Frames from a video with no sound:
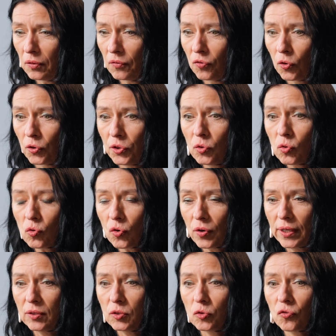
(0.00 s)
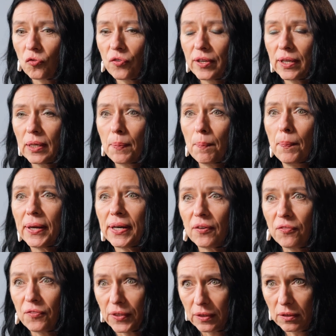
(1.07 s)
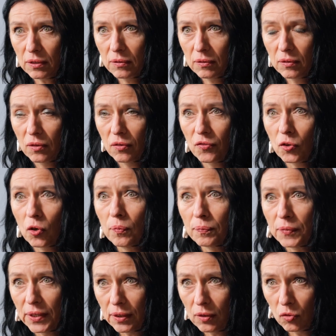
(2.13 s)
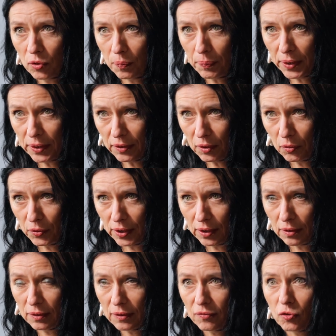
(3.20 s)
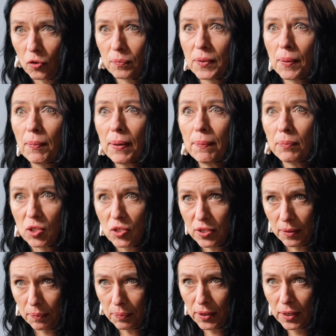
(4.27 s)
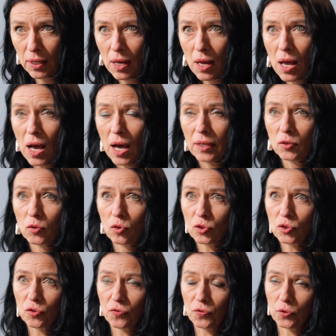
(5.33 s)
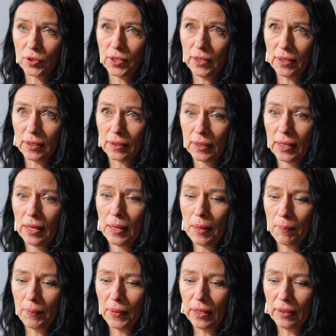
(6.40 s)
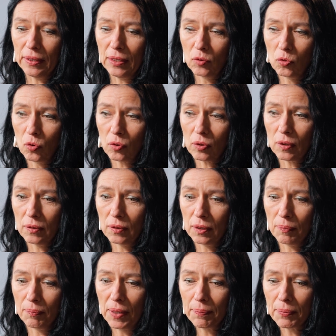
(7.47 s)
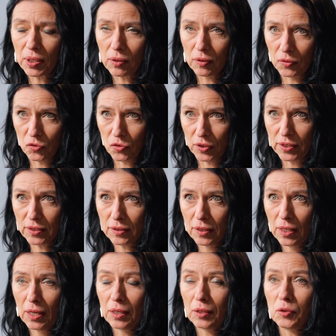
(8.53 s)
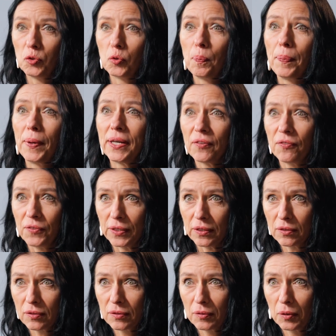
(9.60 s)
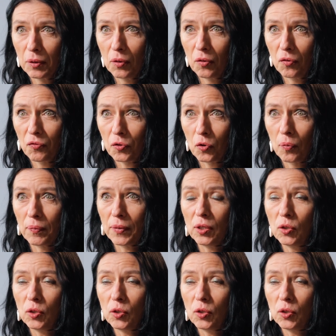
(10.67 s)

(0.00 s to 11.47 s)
for Ukraine to really benefit from the European Union, from the membership, and also for the EU member countries to benefit from